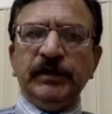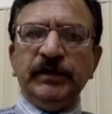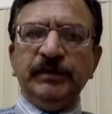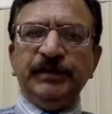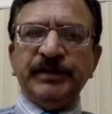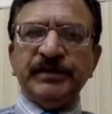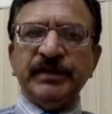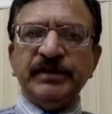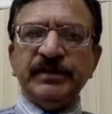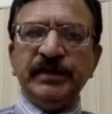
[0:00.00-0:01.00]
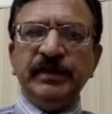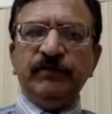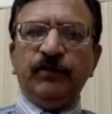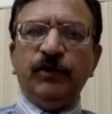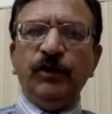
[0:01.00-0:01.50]
The persons
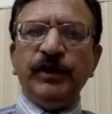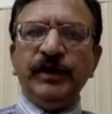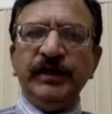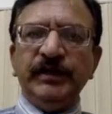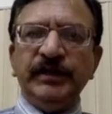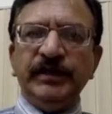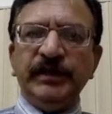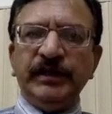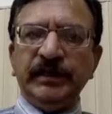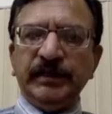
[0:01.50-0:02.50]
involved in the